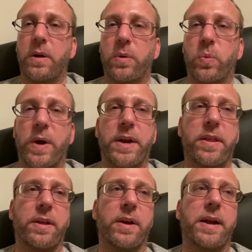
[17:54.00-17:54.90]
one
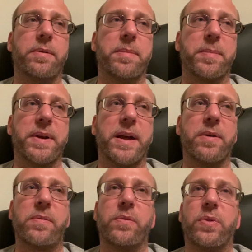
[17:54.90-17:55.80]
other I remember
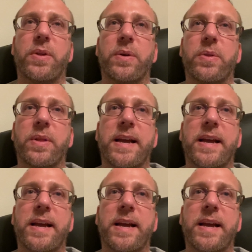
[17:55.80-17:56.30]
now. The